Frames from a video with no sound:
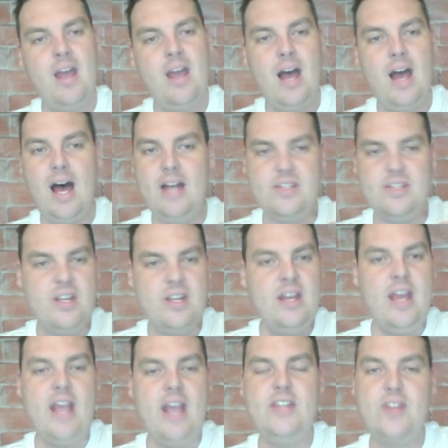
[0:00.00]
And
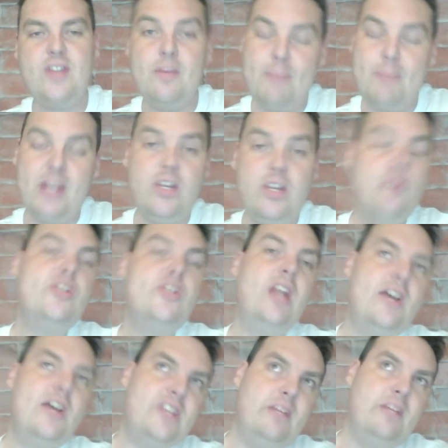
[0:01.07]
he's been
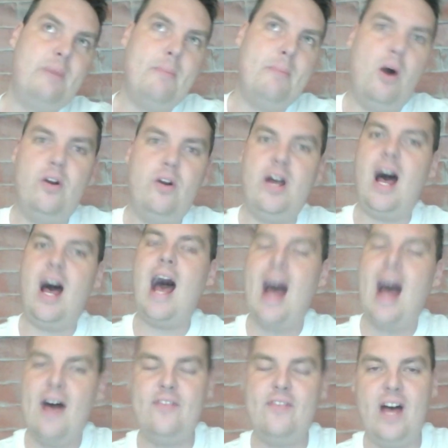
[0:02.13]
utilised a little bit more at a
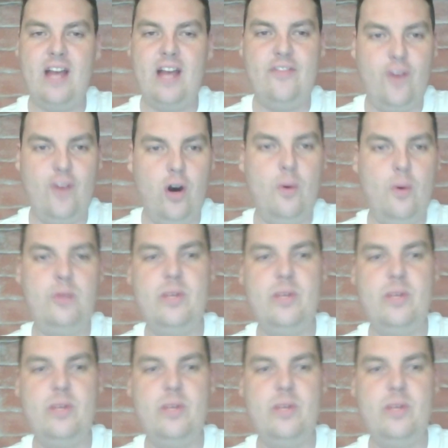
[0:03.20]
half-high forward,